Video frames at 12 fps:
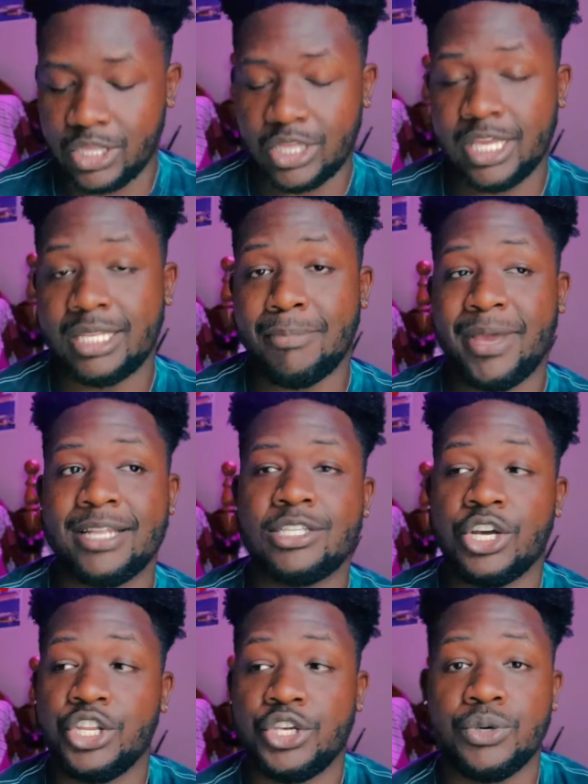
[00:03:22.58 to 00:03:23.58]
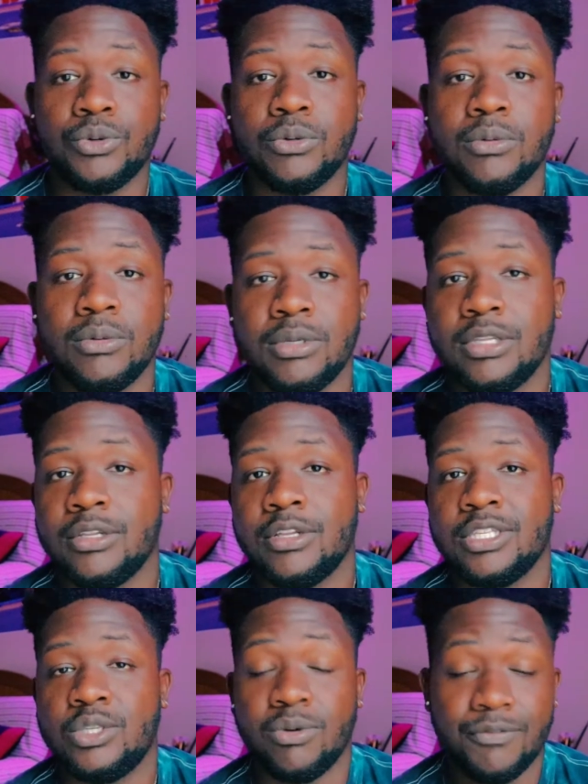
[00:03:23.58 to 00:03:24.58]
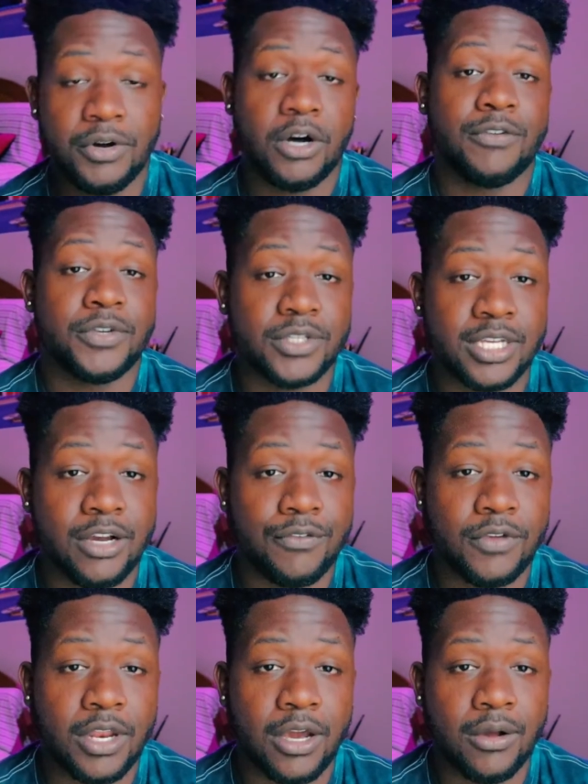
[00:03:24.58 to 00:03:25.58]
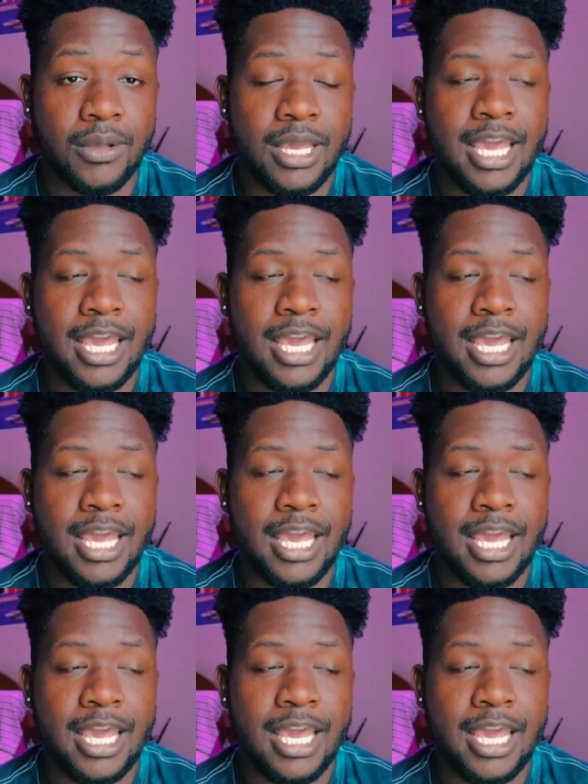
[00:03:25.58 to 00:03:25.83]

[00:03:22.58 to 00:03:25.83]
it depends on you to evolve yourself, you know?